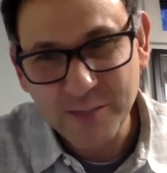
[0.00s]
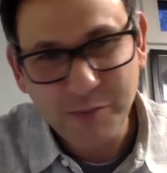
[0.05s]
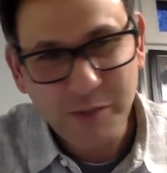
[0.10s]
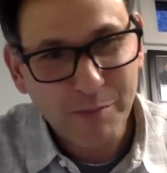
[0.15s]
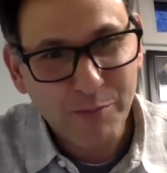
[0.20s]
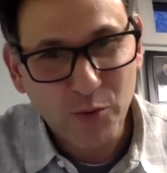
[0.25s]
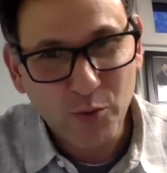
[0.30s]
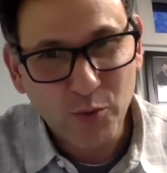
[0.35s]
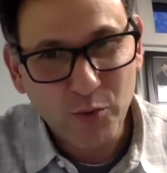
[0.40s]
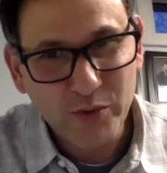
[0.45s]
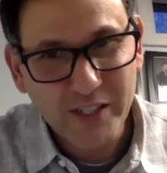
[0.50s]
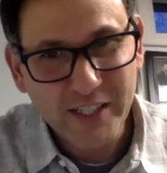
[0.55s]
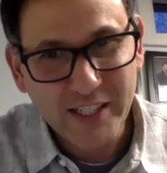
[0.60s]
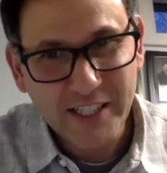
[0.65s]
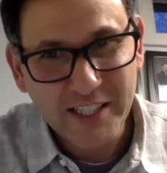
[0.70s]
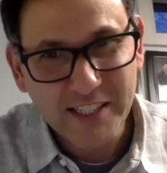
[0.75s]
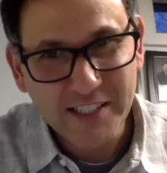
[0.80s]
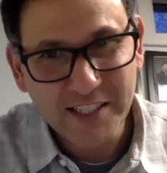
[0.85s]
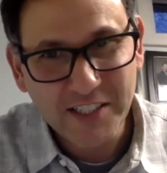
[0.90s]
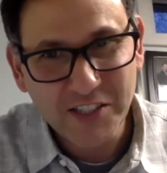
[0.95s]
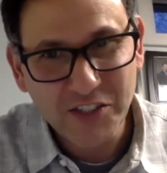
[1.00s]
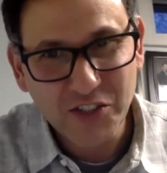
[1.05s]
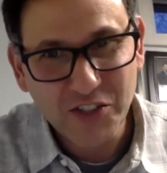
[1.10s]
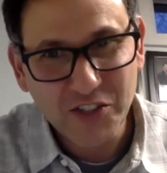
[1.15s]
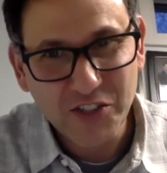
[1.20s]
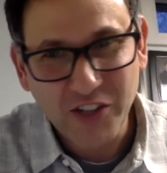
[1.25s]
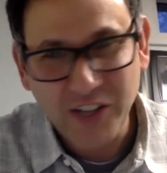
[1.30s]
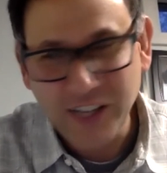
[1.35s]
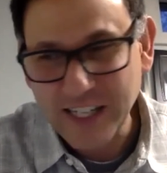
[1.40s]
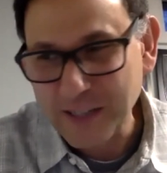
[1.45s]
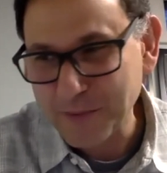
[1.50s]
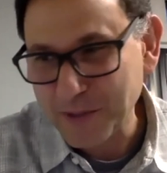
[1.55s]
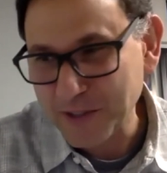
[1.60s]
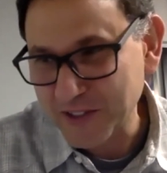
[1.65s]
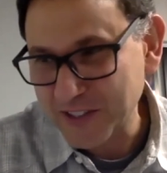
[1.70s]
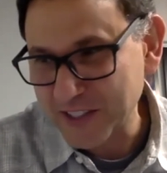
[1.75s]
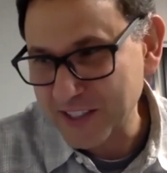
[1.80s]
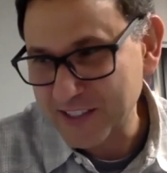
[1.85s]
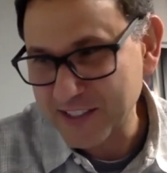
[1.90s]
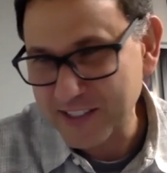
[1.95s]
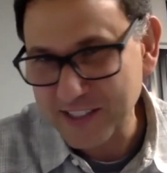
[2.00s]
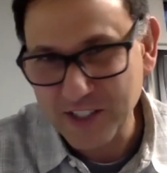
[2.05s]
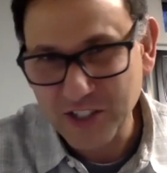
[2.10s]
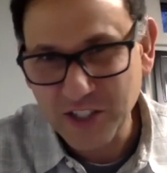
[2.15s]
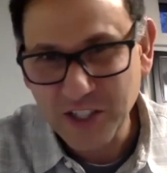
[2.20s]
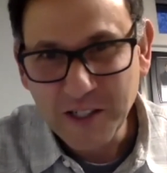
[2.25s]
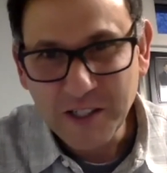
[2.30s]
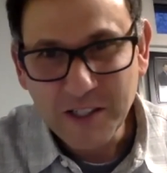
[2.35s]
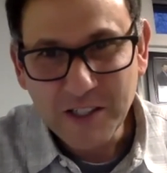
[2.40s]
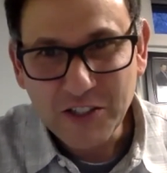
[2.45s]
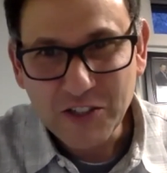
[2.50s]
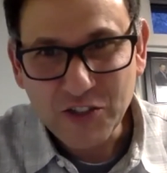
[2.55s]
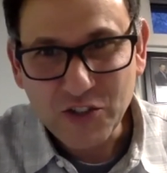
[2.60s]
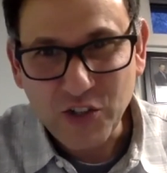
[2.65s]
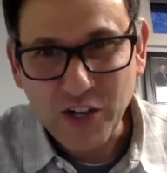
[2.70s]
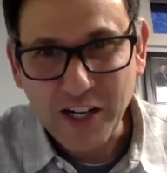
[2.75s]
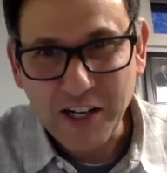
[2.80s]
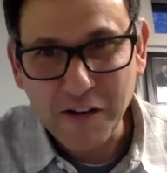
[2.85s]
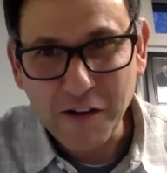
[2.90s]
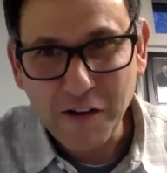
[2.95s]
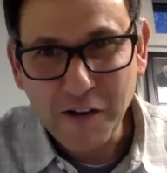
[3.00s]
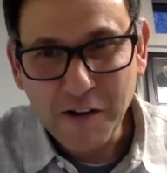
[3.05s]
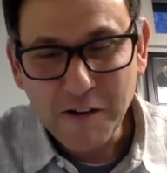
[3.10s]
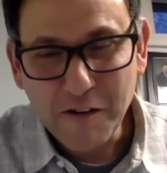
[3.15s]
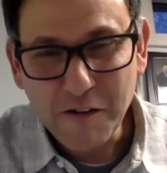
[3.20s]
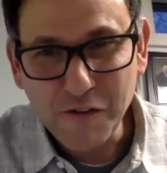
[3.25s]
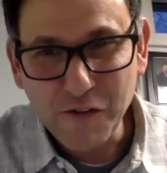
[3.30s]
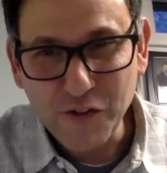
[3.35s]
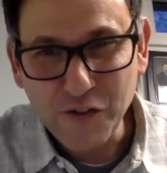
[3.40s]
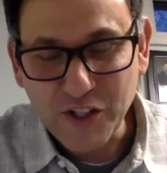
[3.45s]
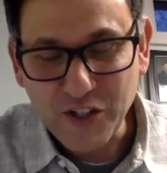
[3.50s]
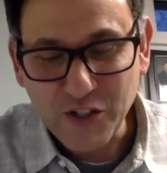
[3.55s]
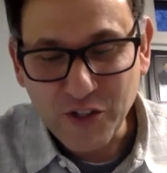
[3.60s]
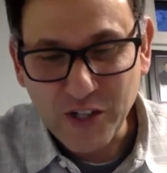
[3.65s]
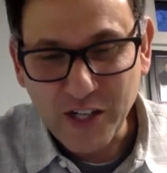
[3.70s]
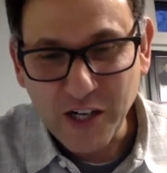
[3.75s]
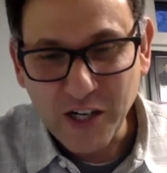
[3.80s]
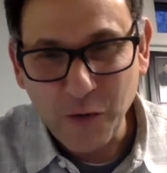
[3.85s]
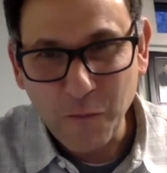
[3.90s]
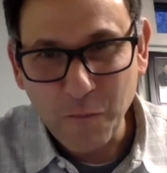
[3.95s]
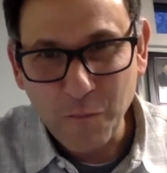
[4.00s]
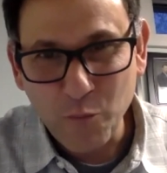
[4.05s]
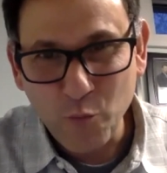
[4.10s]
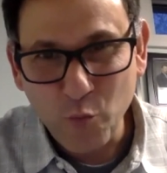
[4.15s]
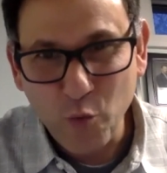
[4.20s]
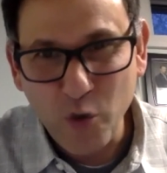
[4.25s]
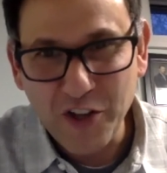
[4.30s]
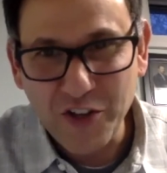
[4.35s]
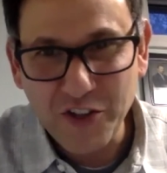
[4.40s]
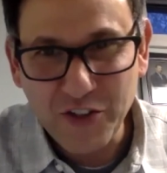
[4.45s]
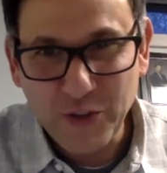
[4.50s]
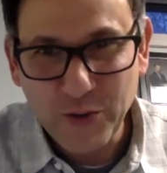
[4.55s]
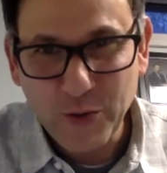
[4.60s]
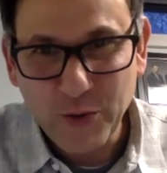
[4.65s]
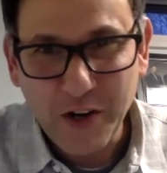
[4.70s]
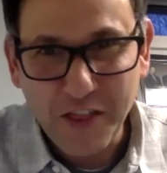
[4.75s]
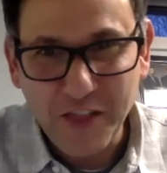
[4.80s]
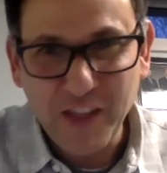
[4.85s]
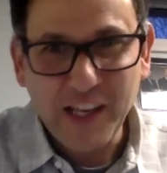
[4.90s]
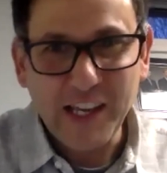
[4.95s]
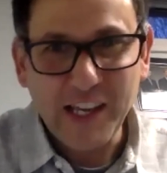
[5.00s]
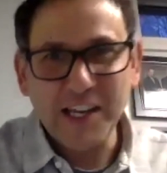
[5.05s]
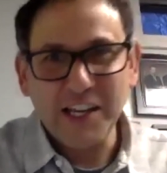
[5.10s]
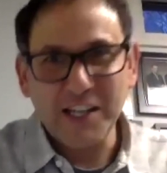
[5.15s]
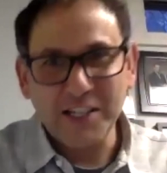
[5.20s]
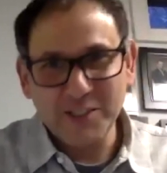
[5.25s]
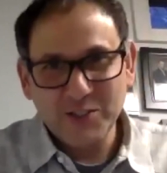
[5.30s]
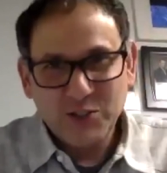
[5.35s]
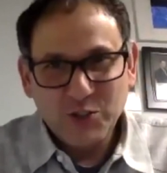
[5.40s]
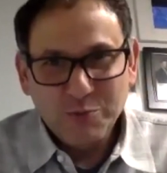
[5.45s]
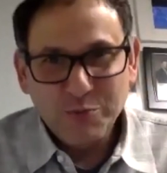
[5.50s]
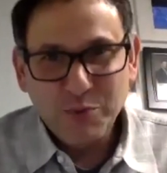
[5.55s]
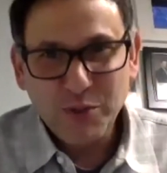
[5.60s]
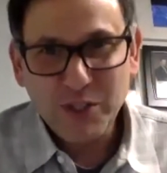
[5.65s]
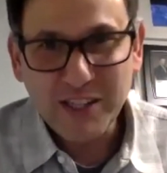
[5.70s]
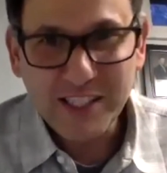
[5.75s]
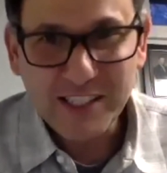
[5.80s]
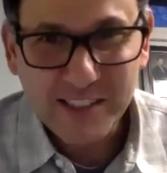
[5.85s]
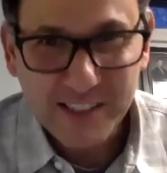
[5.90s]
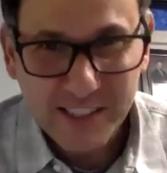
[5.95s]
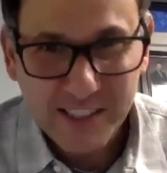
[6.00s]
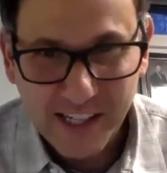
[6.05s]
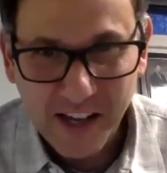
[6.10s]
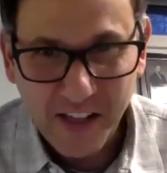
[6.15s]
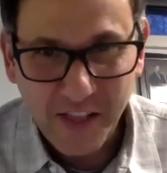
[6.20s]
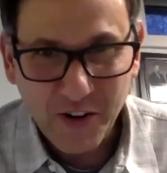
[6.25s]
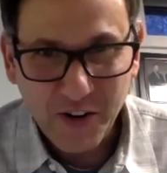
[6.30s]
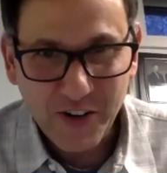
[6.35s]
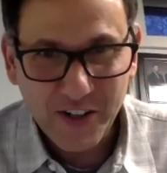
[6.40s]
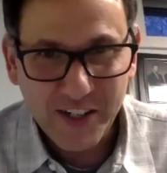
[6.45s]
People can continue to talk about this and try to figure out what you were thinking as you put this together.